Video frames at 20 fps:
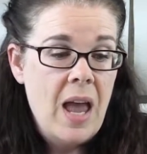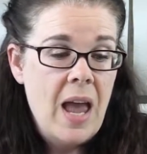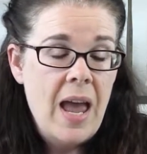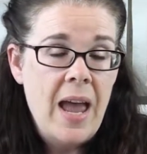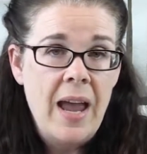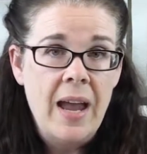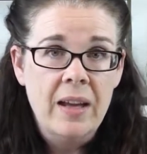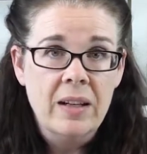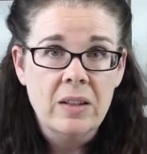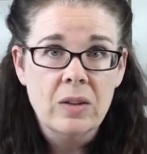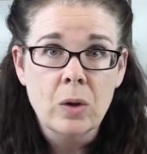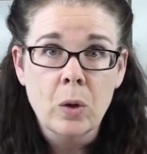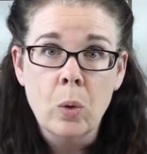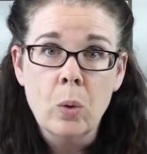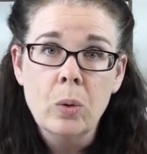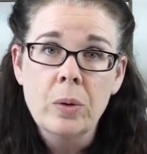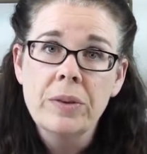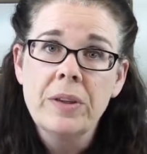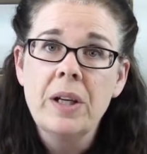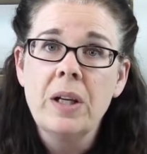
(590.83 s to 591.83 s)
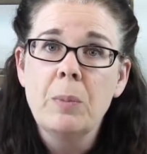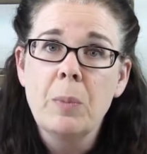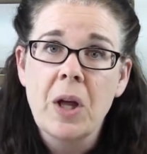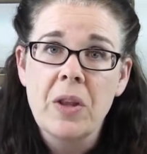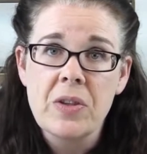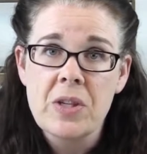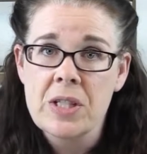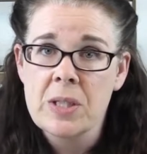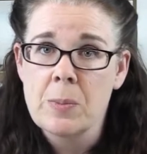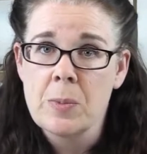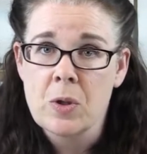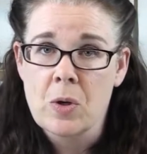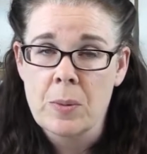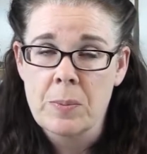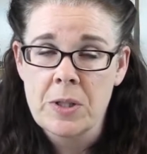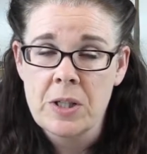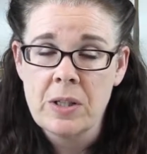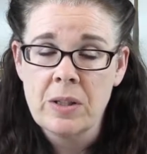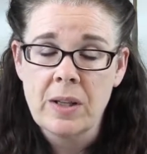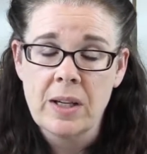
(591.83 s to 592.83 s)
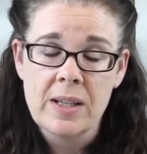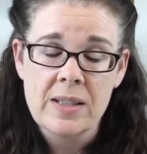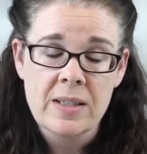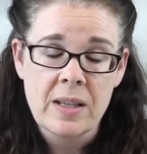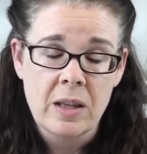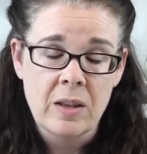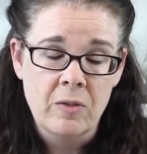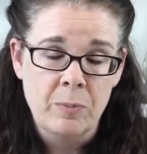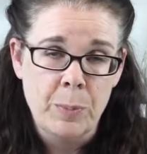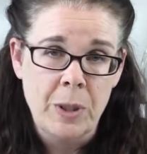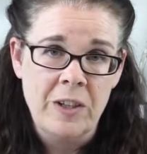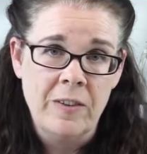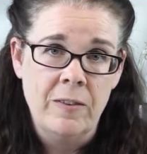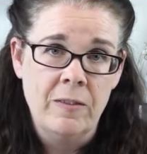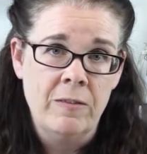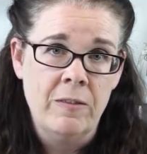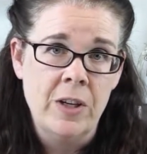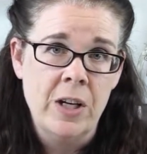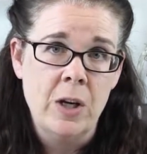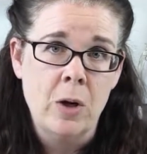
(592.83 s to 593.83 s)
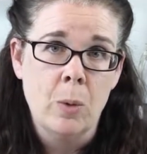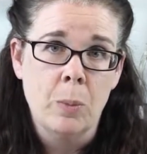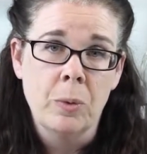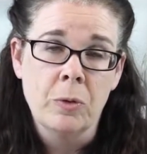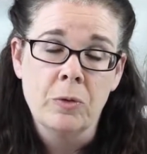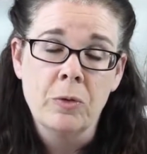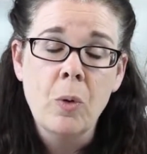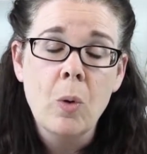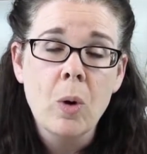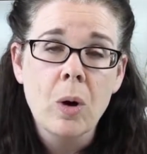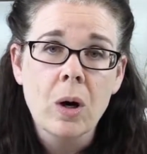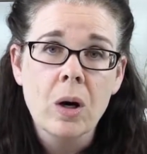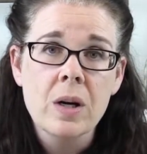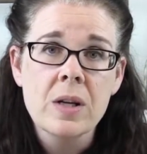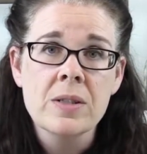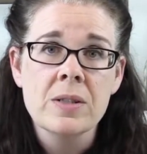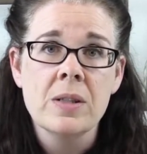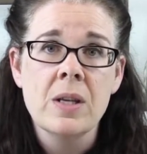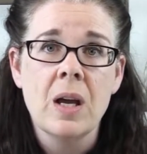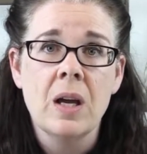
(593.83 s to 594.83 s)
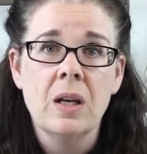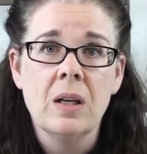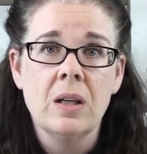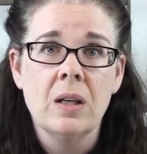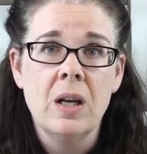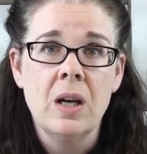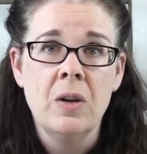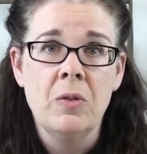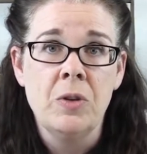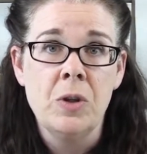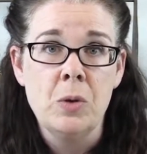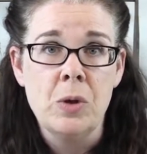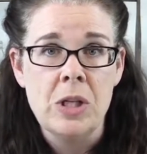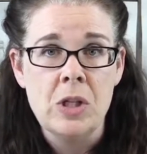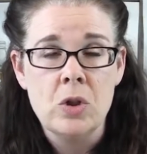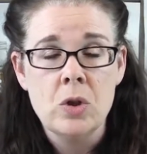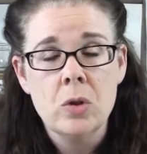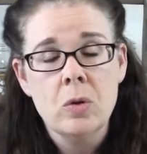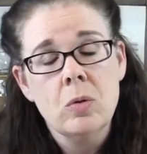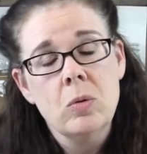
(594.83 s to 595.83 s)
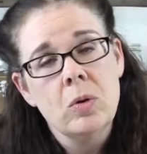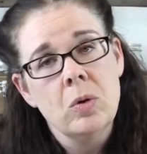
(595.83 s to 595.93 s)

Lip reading: And the cool thing about the subscription, like I said in the video before, is that if you need to,